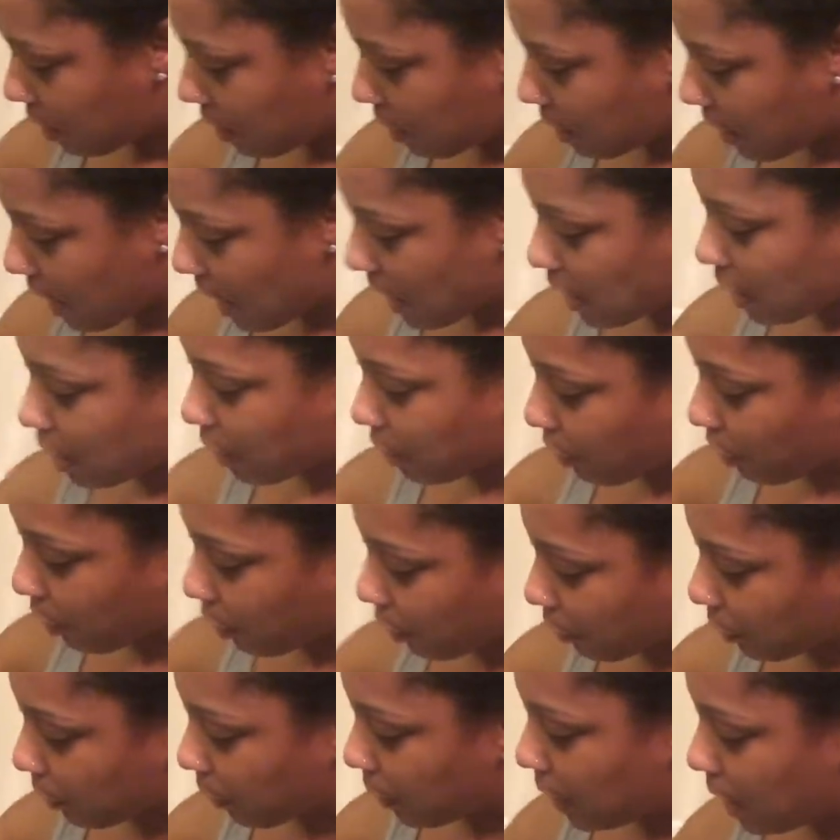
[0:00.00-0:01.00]
like
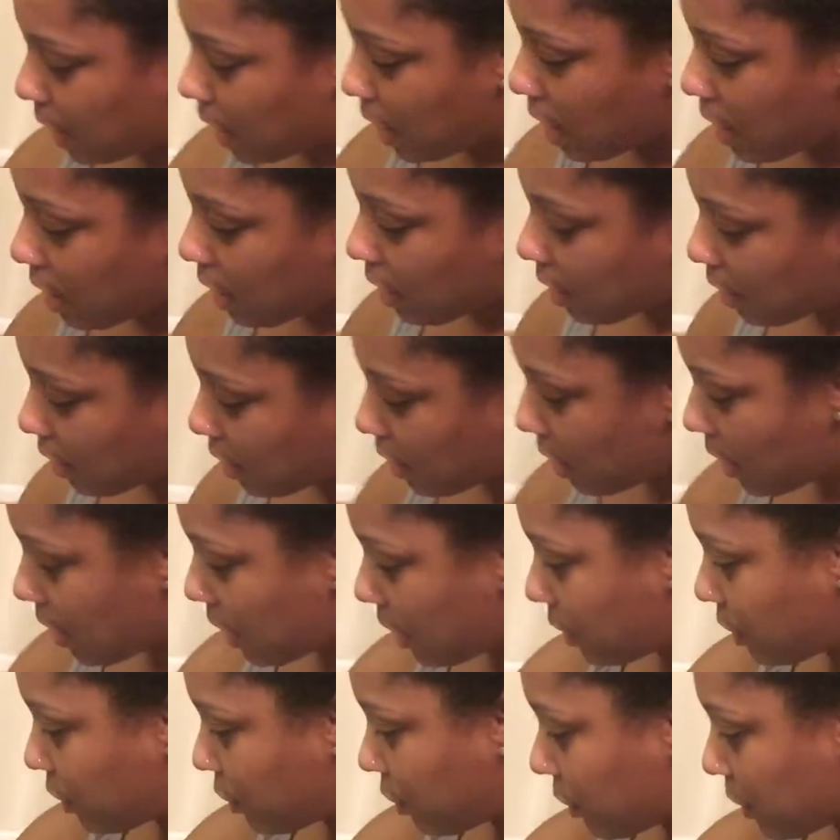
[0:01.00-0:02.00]

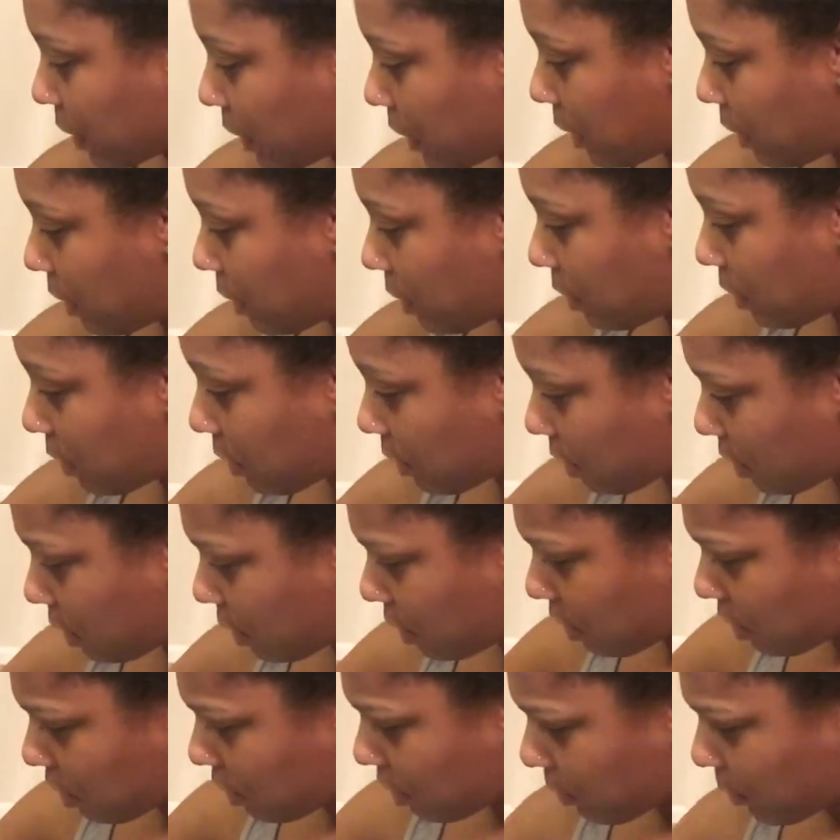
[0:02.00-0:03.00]
300.
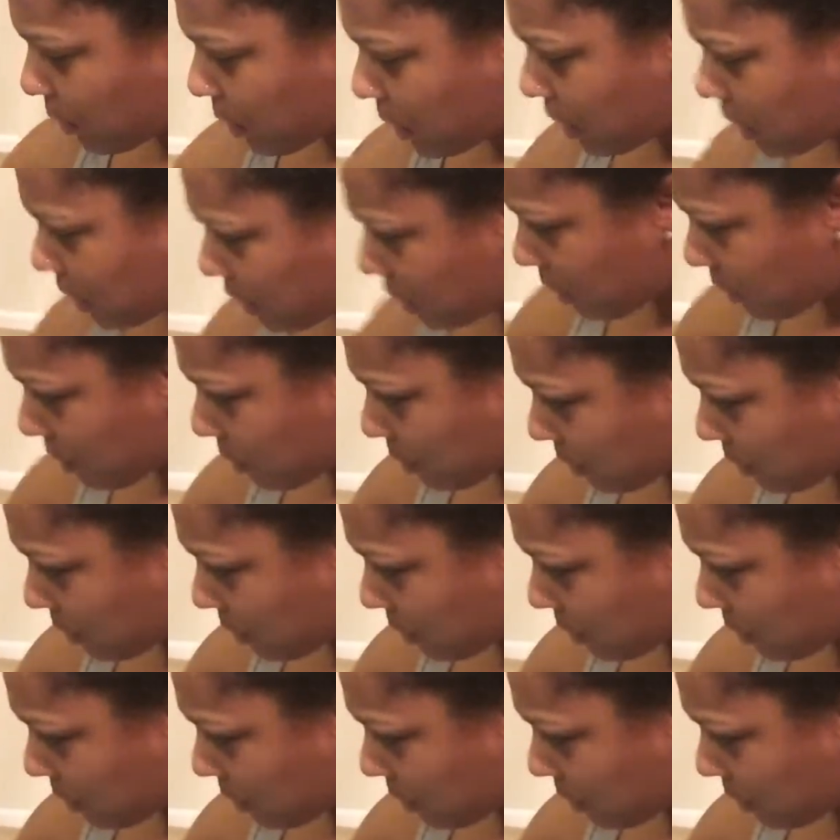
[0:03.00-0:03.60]
Where's the other